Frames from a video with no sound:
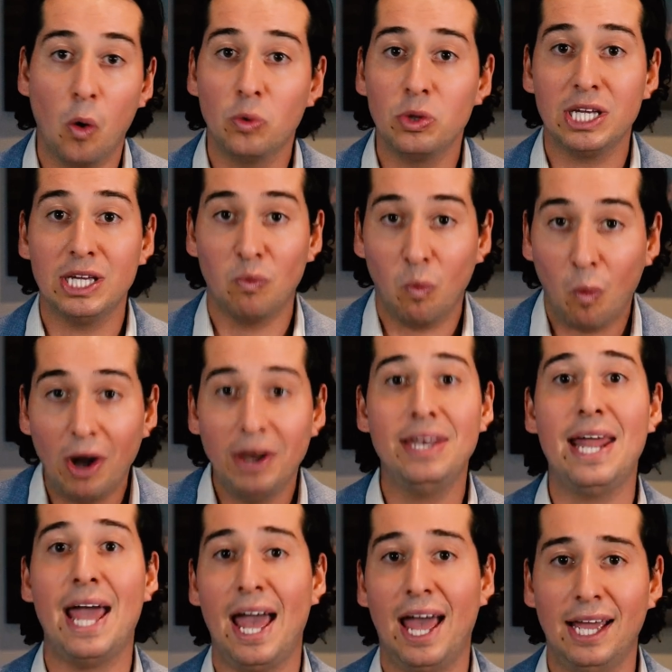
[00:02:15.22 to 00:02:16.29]
only in one
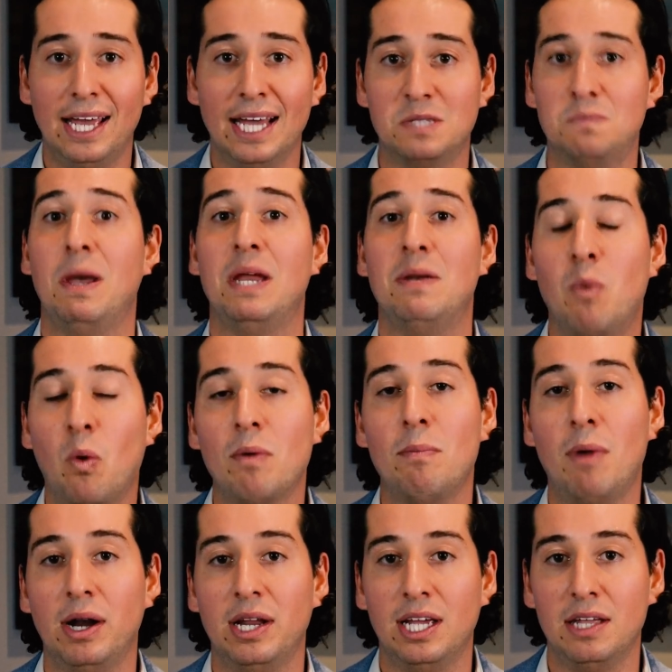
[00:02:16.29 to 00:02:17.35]
day has made more
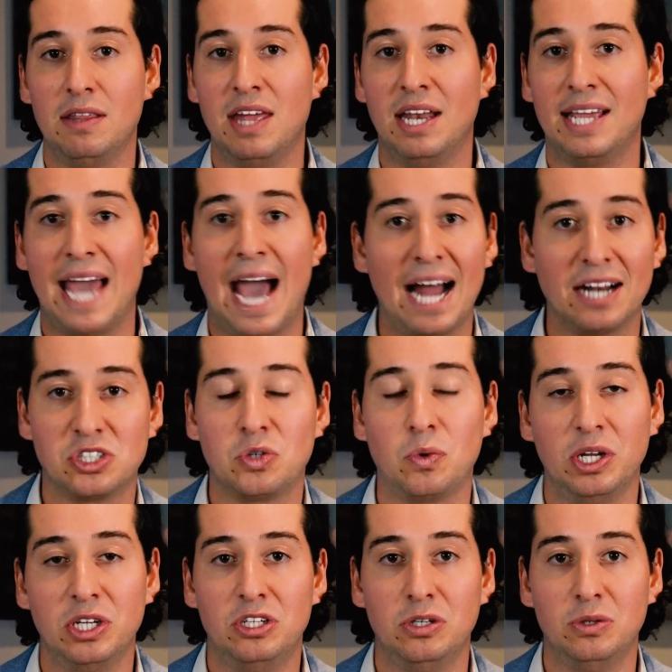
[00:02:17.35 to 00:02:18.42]
money than
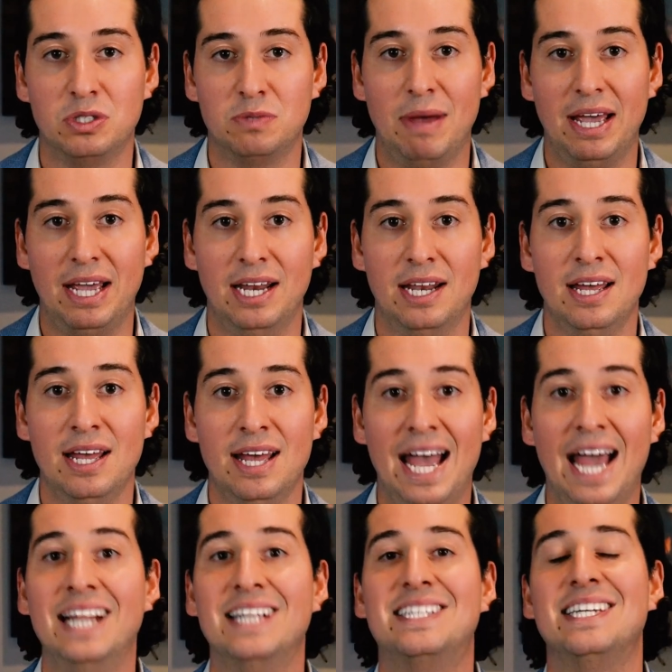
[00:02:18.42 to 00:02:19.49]
Catch-22 has made
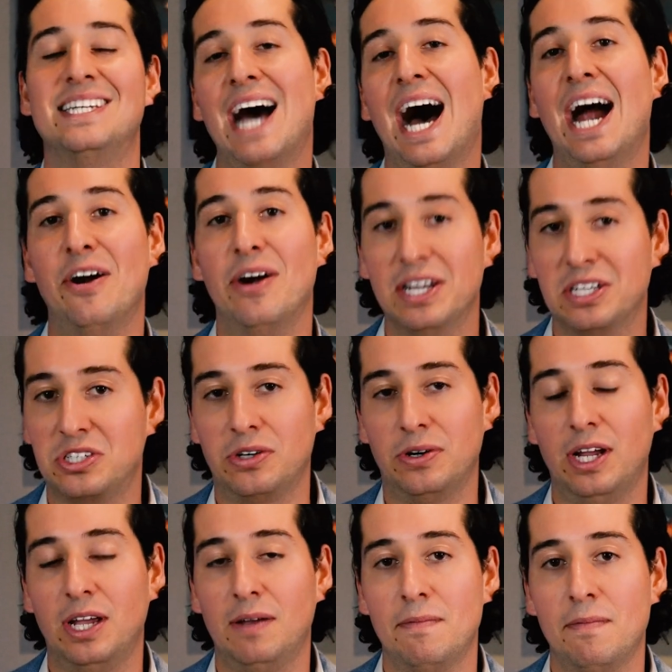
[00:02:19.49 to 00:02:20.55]
in its entire
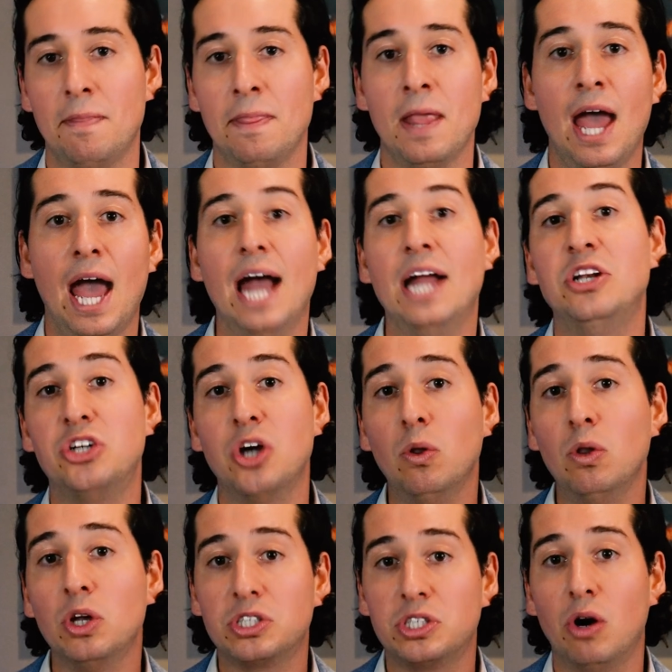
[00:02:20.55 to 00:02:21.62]
history?" And Joe
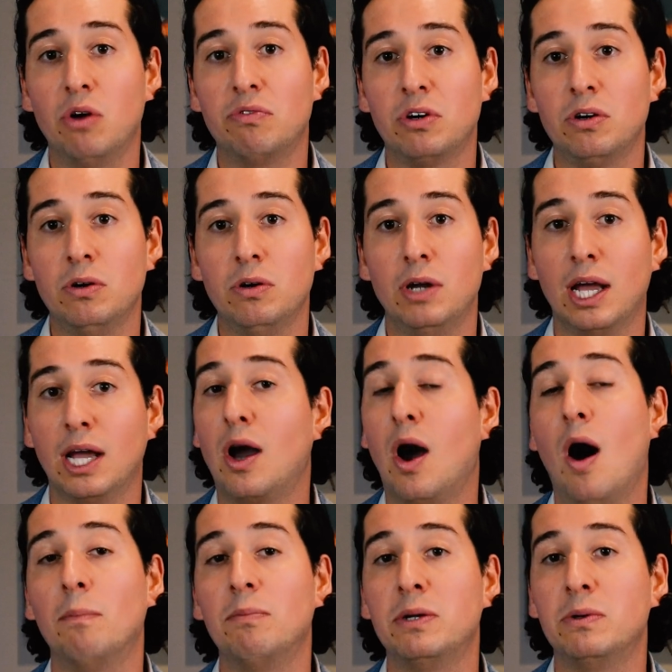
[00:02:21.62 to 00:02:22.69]
looks over and
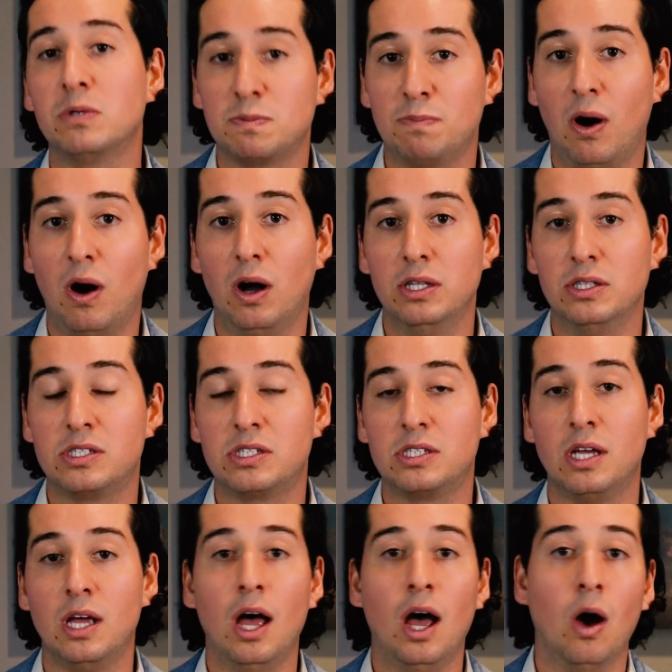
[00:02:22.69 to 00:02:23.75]
calmly
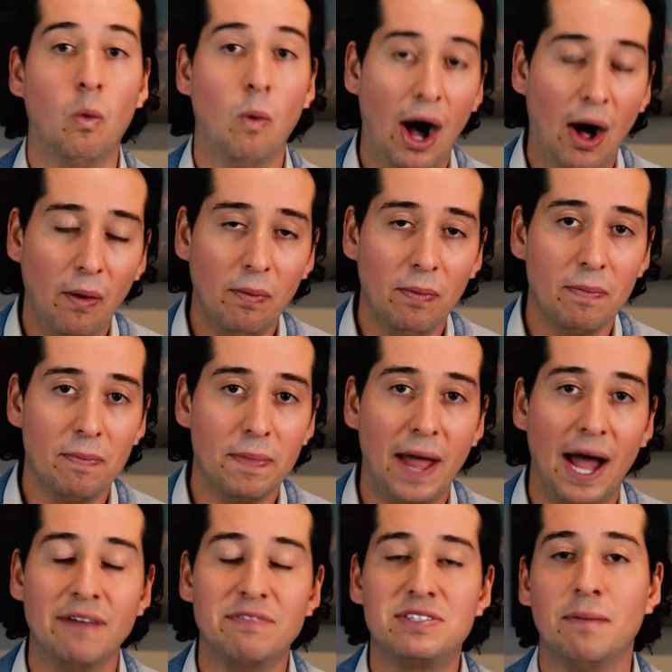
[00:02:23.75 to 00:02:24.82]
responds, "Well,
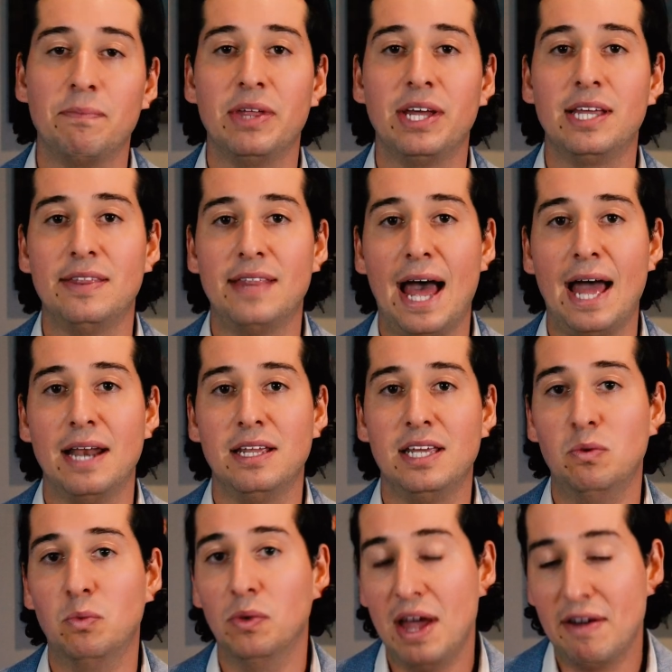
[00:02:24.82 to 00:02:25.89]
I have something that
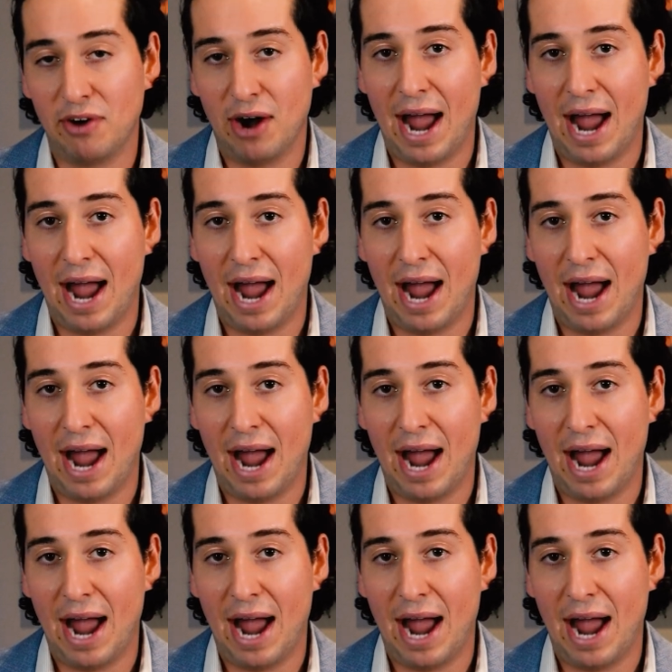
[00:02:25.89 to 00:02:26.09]
he will never